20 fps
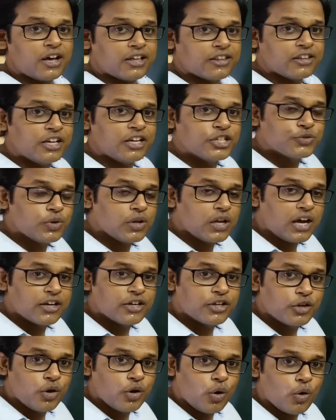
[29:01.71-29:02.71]
Rather, it will
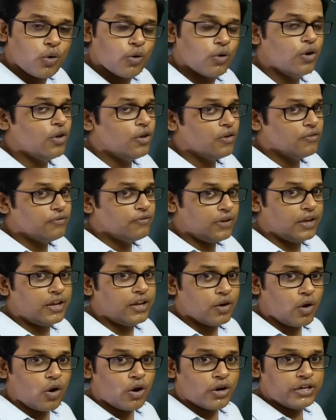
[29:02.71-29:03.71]
undergo
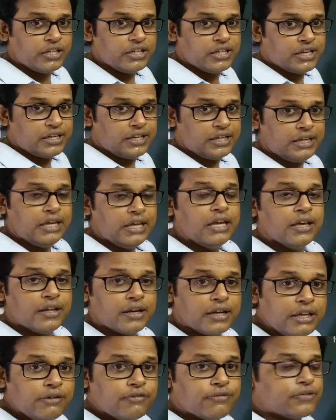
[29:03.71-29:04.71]
very ordinary
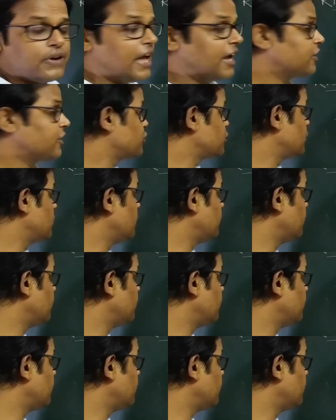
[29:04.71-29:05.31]
refraction